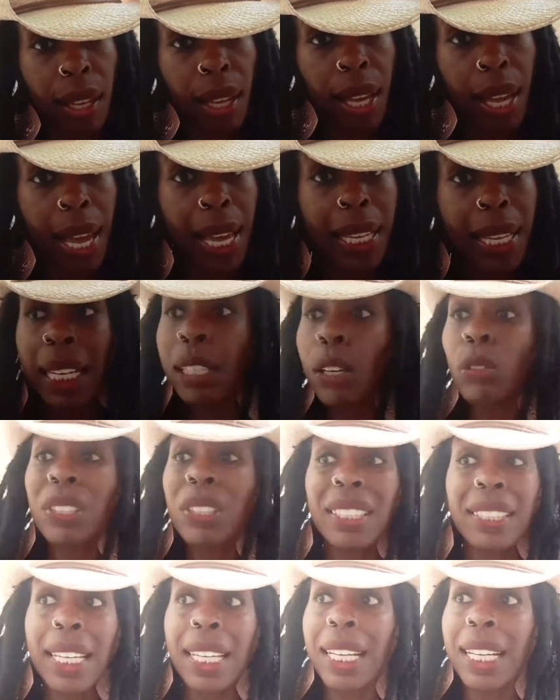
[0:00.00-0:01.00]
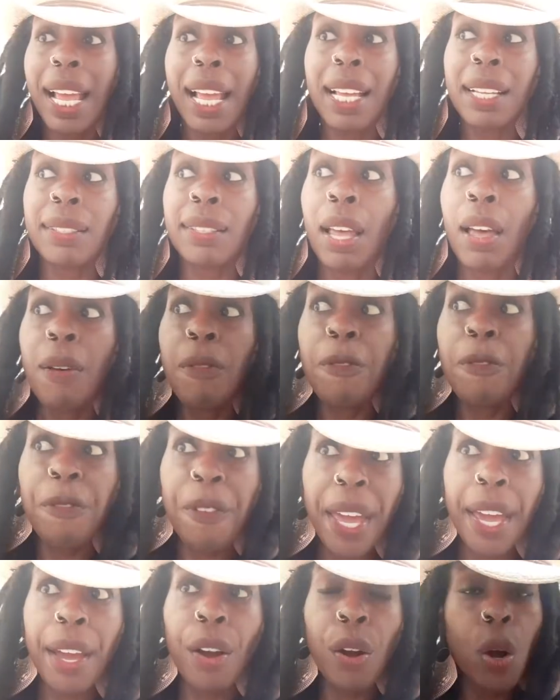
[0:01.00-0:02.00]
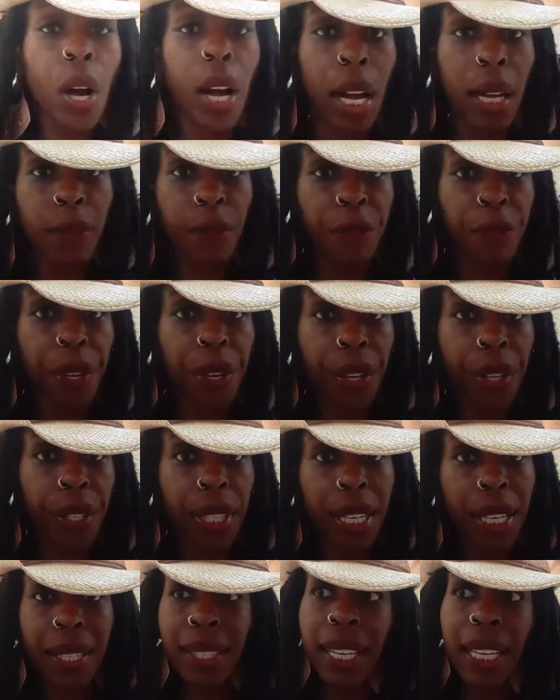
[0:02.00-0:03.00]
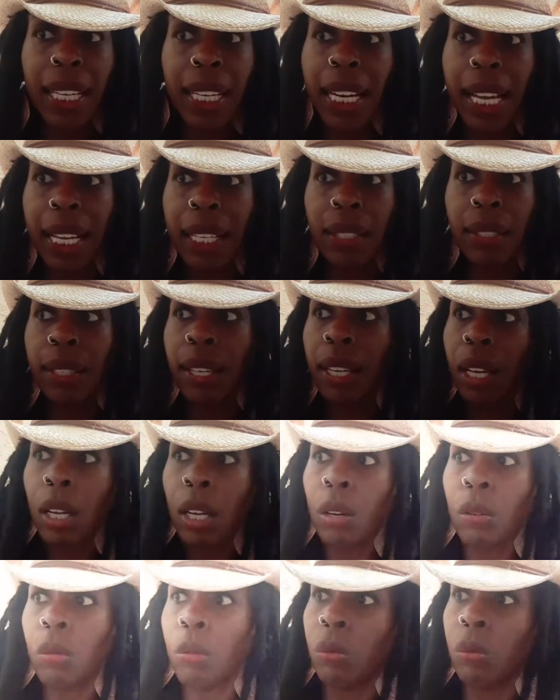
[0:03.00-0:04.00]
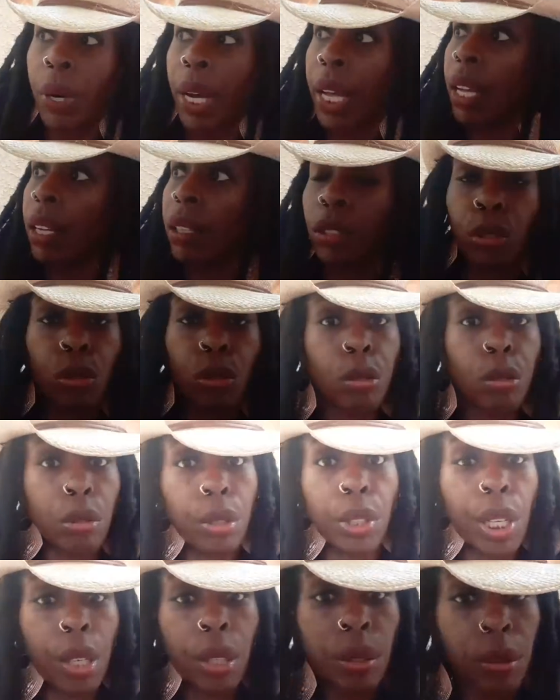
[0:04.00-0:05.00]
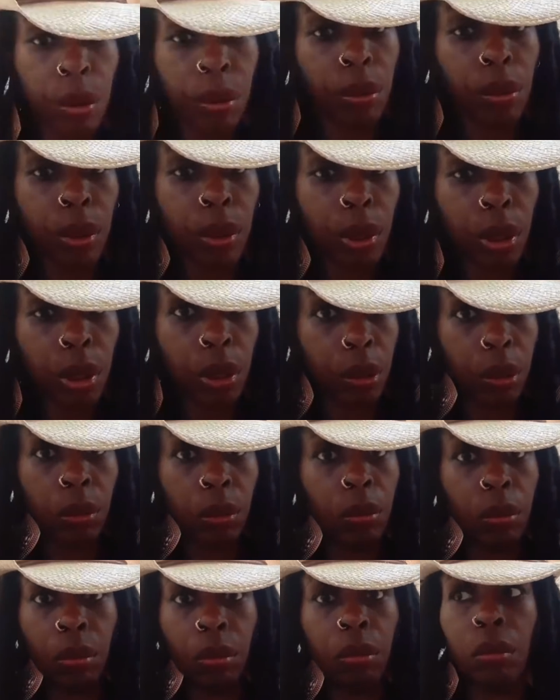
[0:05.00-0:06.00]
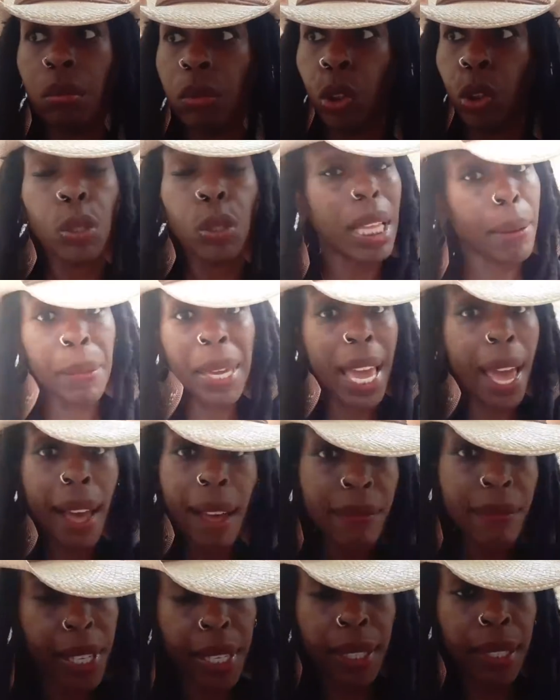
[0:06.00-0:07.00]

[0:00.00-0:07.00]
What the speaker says: And they don't see it as fair or unfair. They see it as, well, you know, you let me have it.